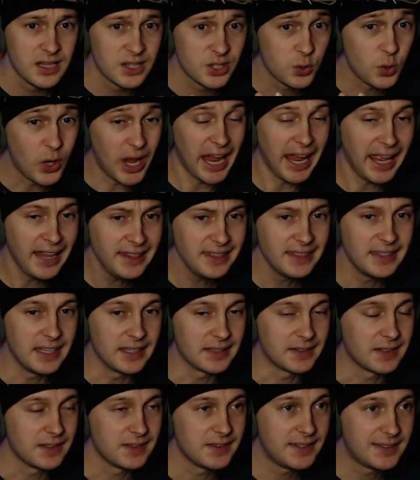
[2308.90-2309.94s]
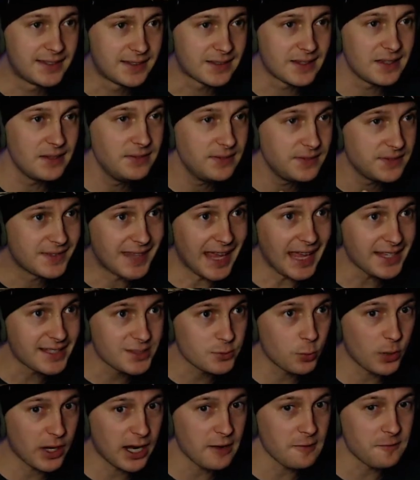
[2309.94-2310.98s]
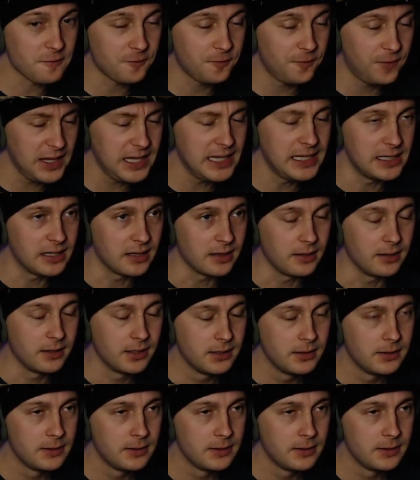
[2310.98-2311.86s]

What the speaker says: to end it. That's what I feel.